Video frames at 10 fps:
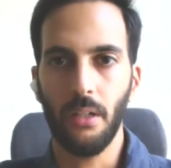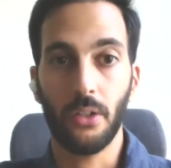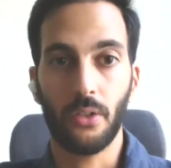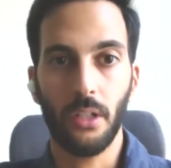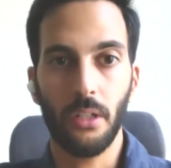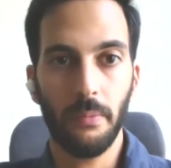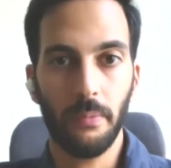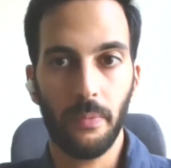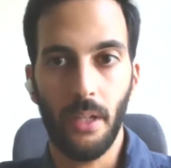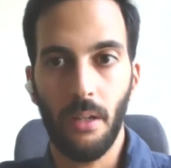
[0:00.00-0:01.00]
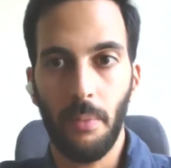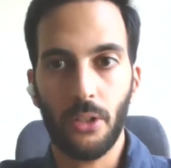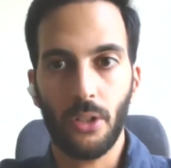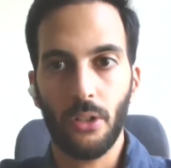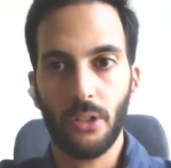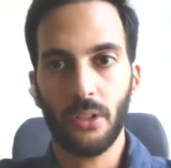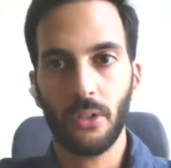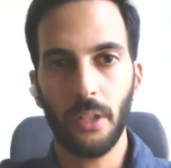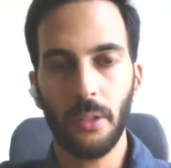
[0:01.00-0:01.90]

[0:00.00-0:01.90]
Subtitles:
degree, bachelor's degree.